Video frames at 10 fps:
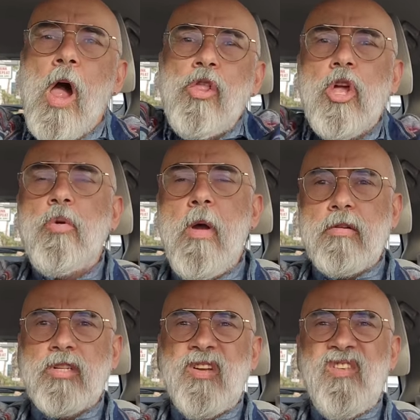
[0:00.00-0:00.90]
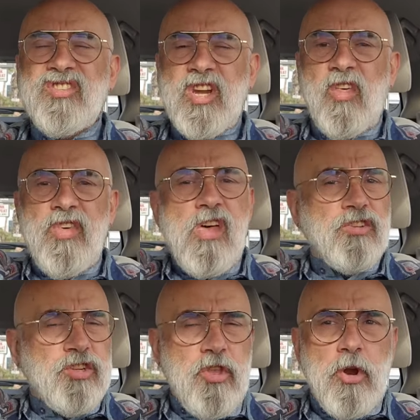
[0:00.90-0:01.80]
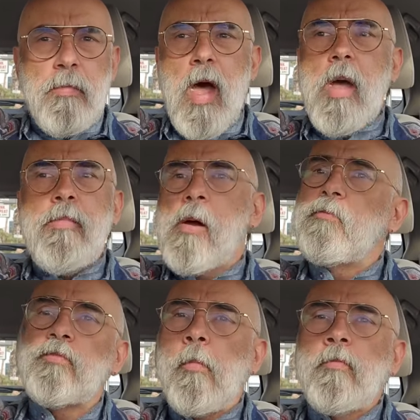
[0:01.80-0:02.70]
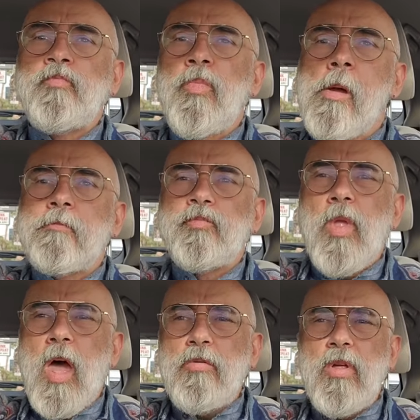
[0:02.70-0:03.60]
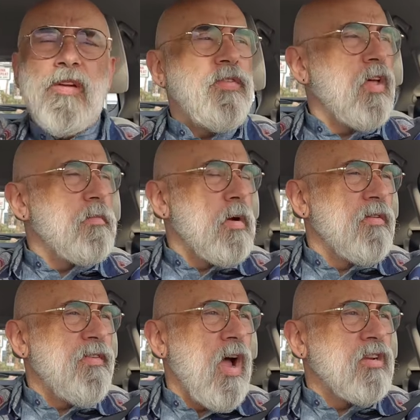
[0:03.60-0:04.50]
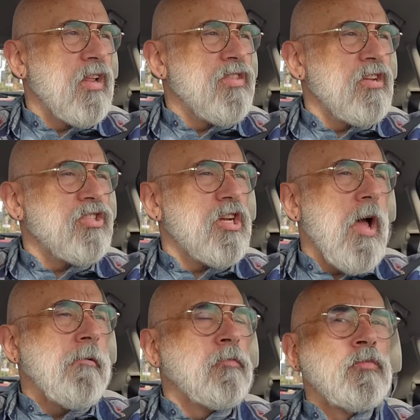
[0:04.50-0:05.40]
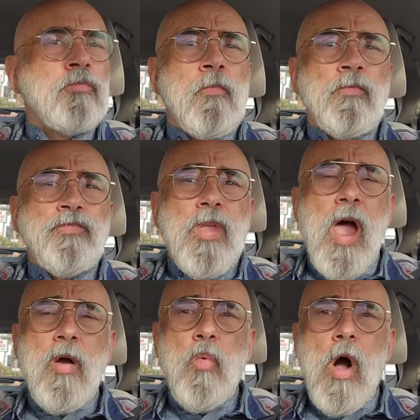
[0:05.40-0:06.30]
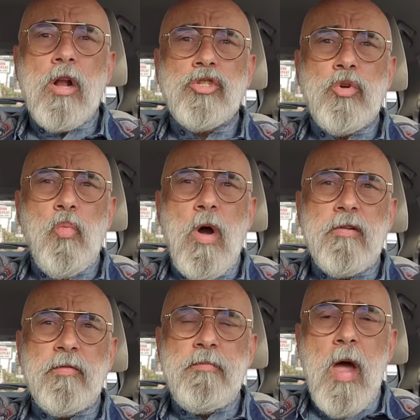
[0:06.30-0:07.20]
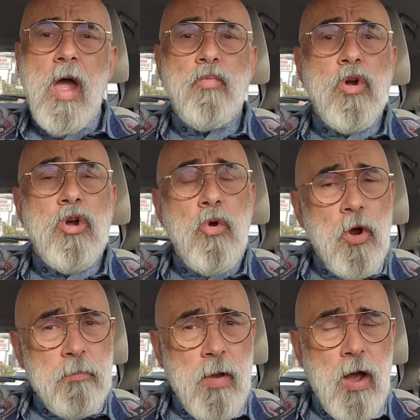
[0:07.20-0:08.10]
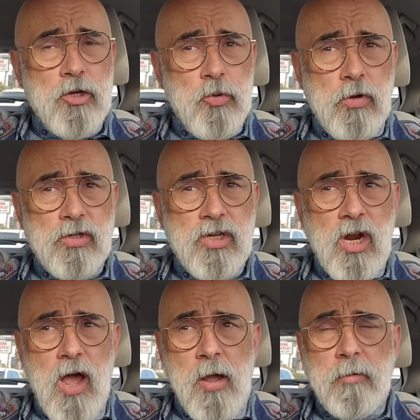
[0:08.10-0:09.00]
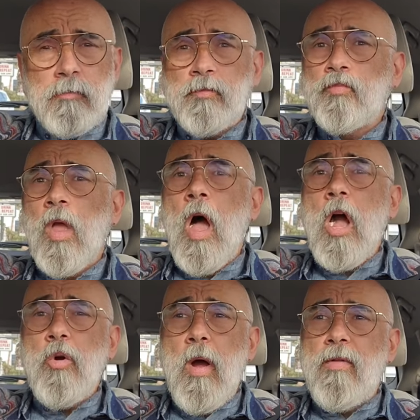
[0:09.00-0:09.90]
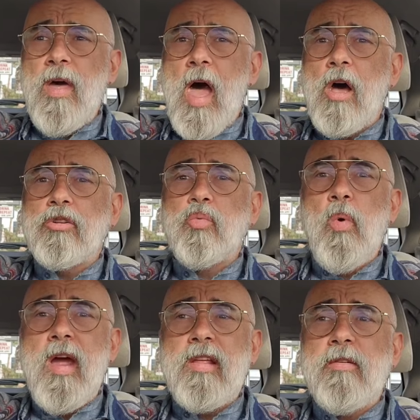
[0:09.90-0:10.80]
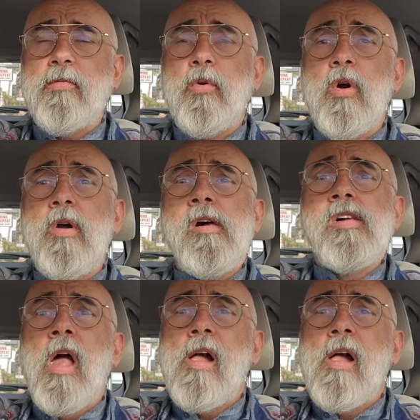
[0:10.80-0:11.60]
I'll look around to see if there's anything else in there to buy, but I don't really feel like I'm going to find anything today. I watched one of my recurrent modules today, hung around the house waiting for